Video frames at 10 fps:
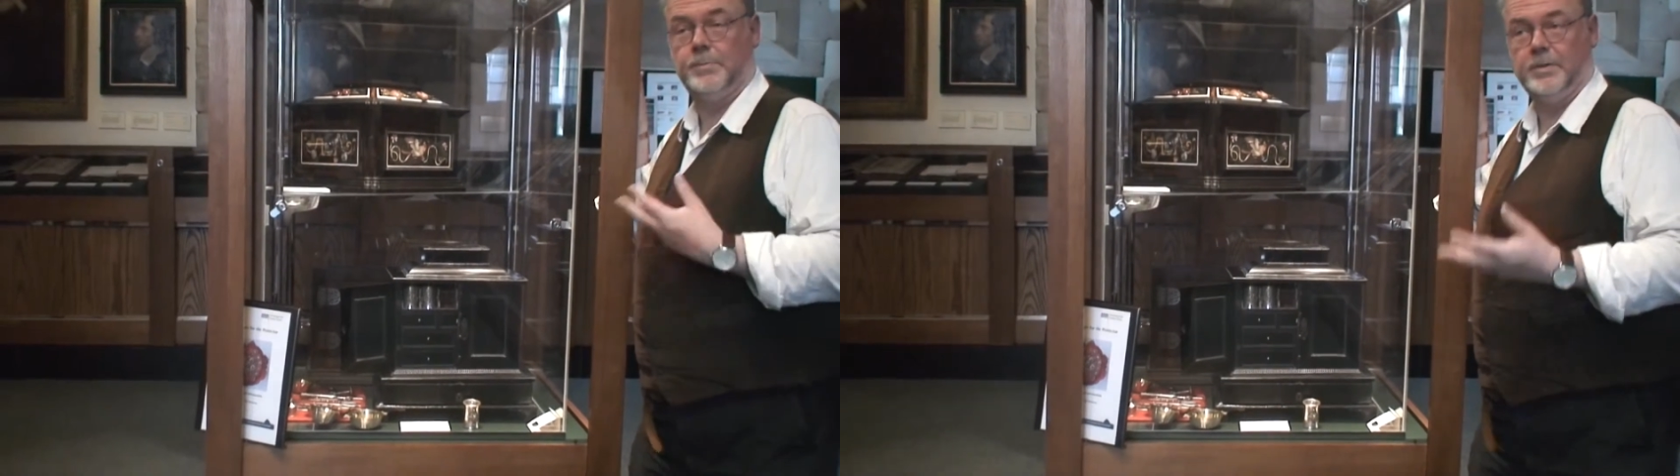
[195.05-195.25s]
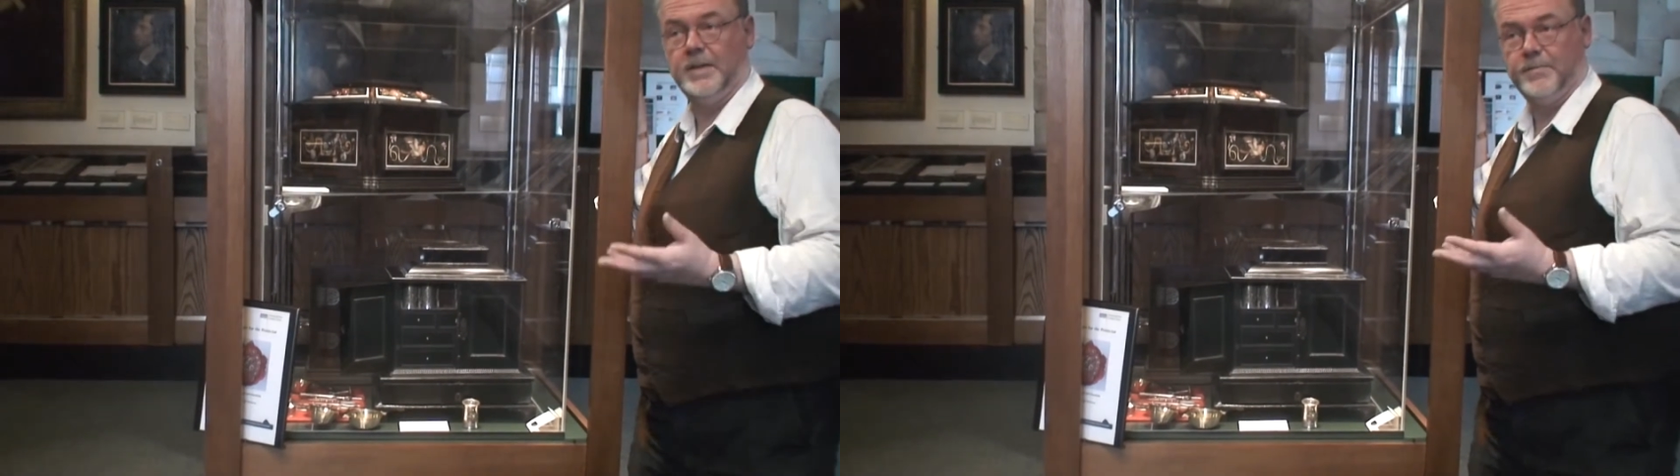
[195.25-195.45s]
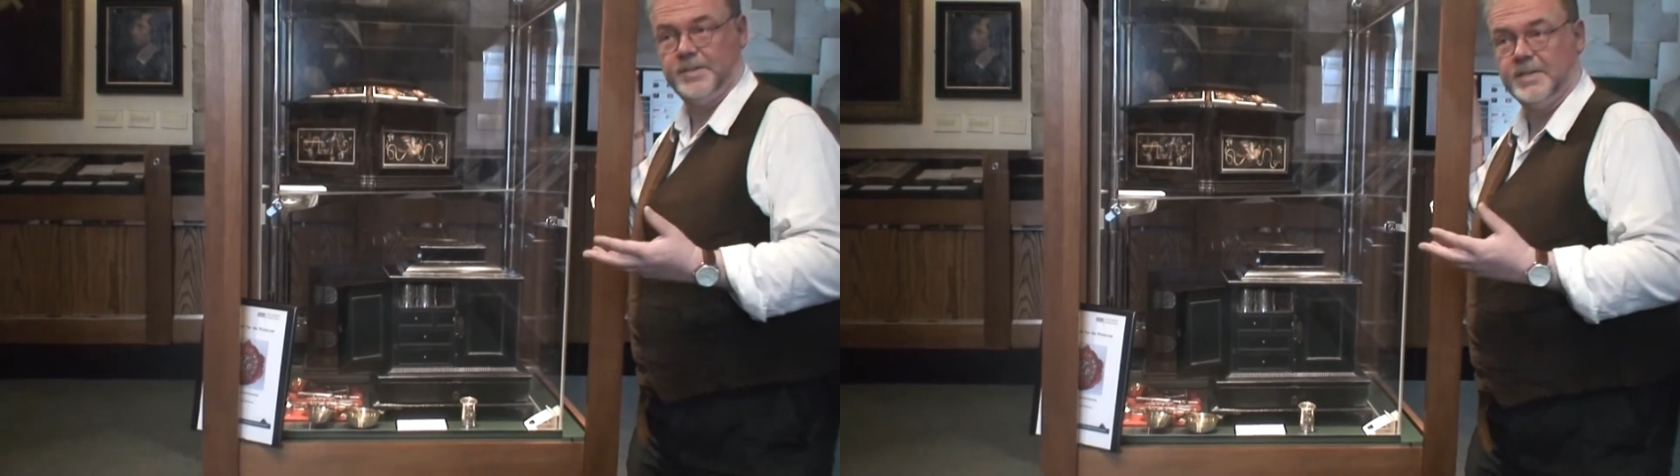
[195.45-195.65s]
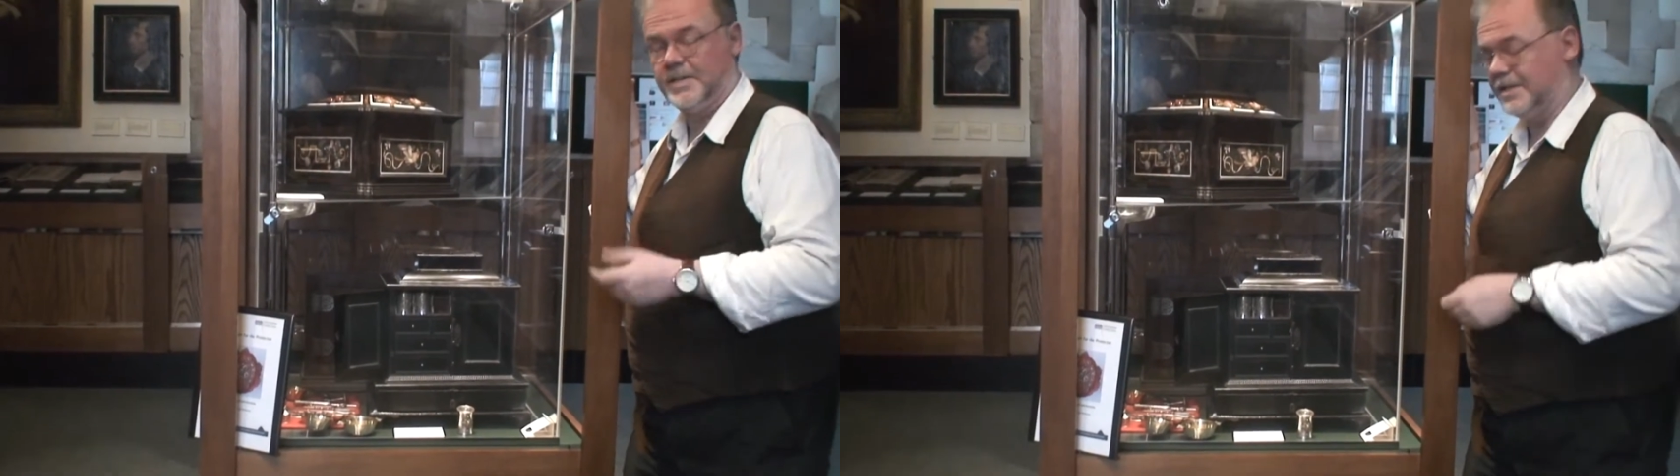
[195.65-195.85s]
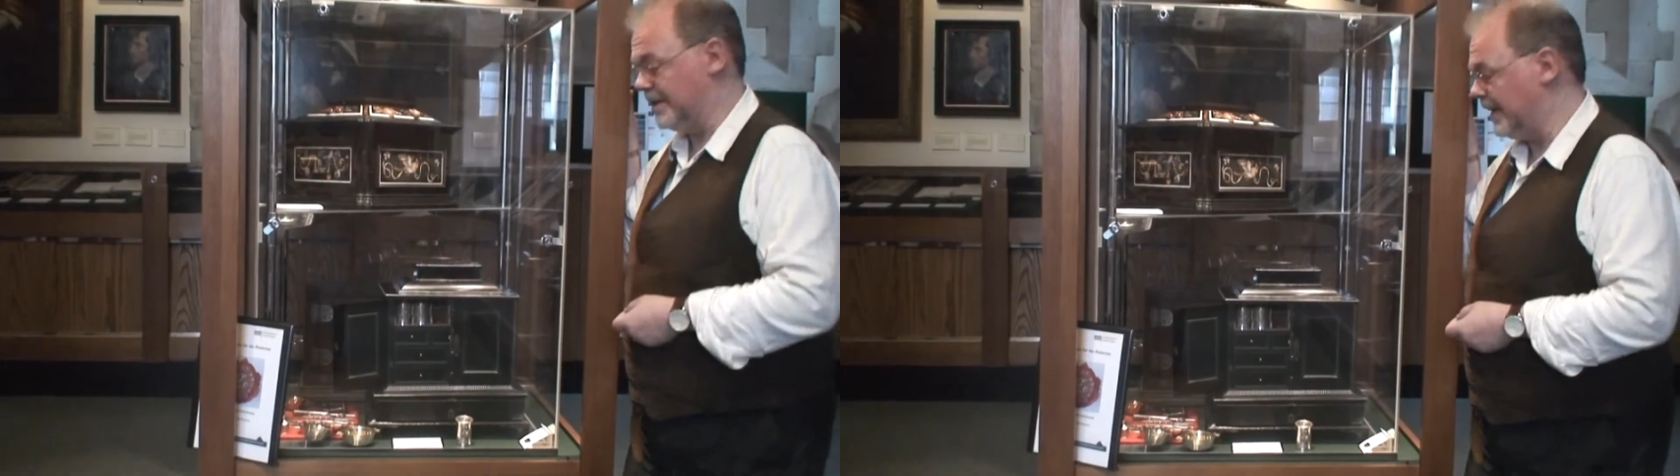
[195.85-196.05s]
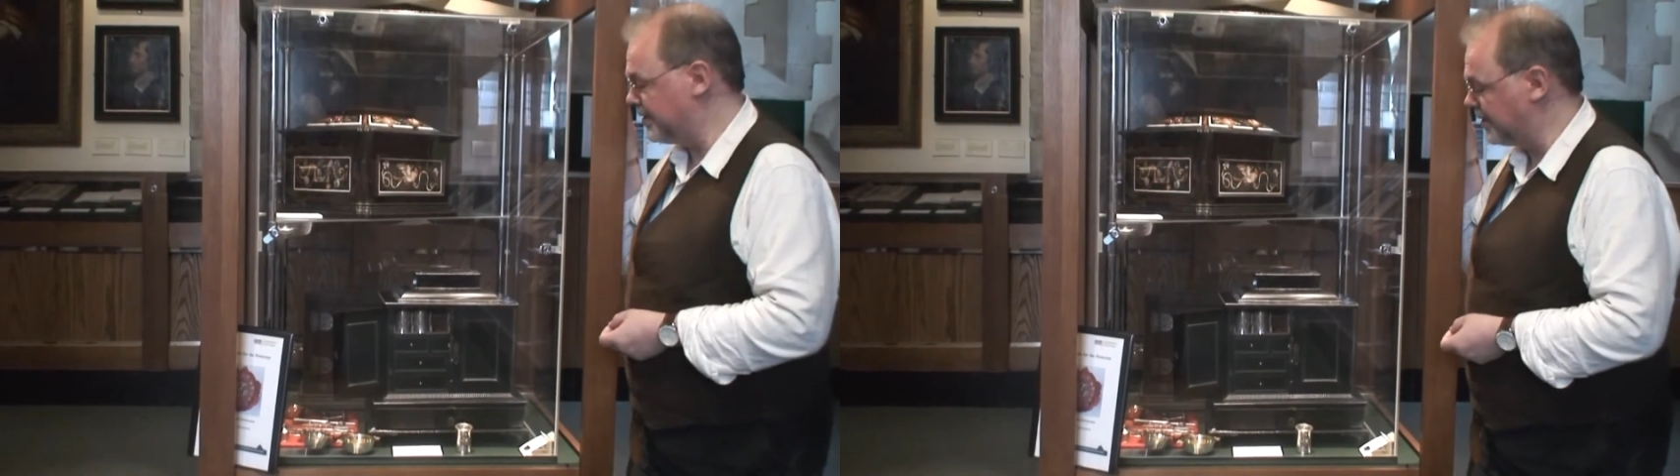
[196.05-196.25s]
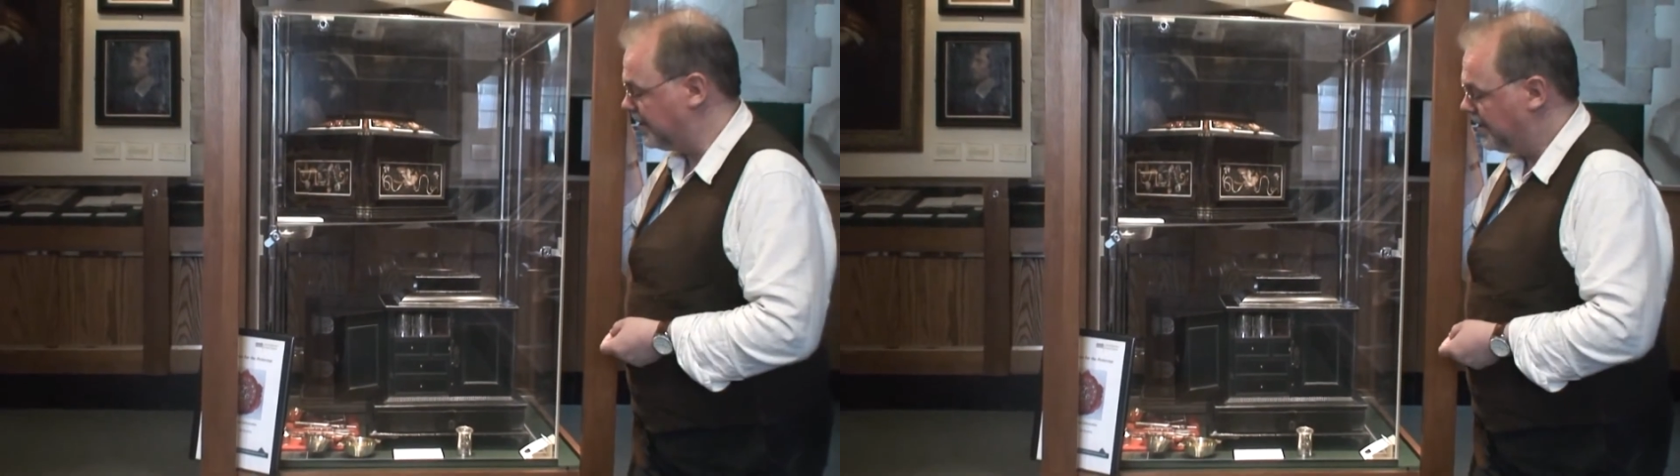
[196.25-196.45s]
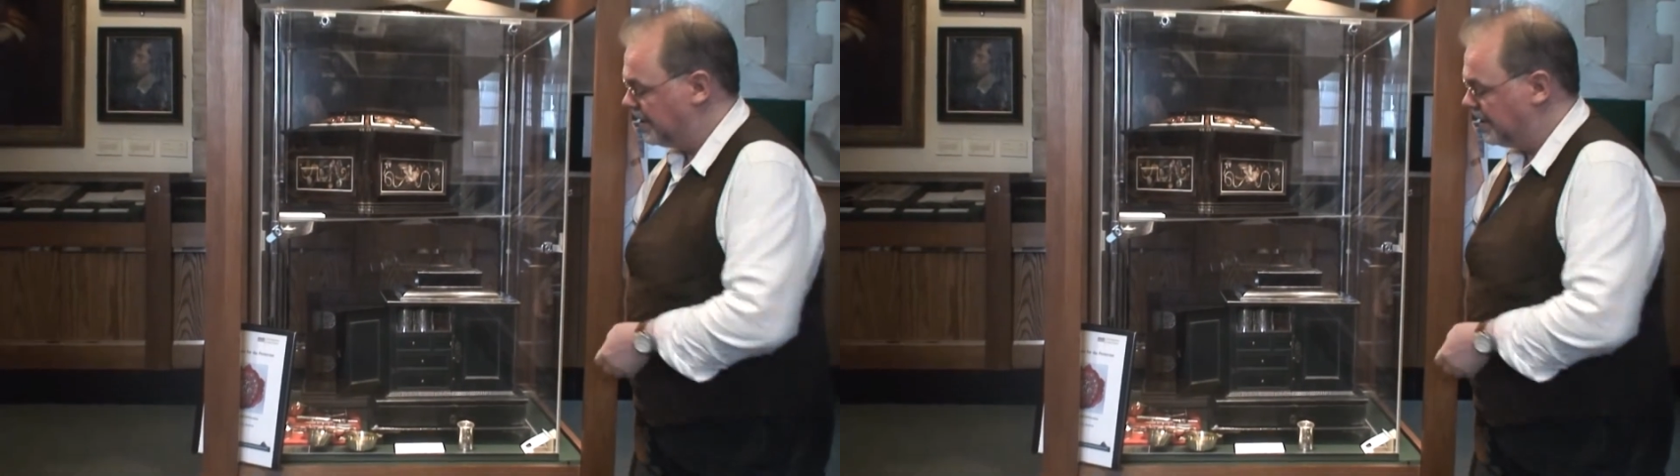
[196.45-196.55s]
We believe that it is.